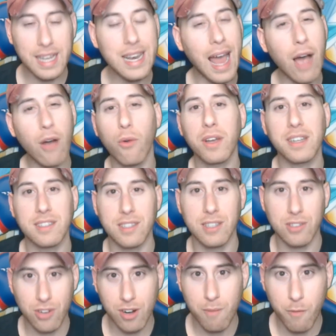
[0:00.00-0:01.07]
And now going into
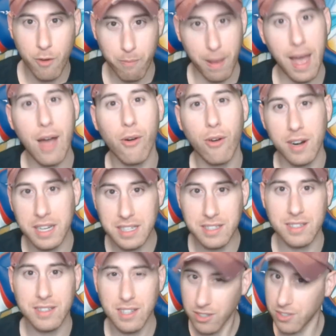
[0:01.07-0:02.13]
the Tournament of Power, he
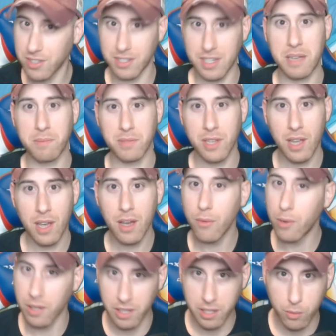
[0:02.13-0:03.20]
still seems
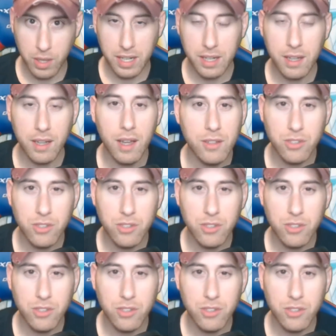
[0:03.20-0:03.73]
really weak.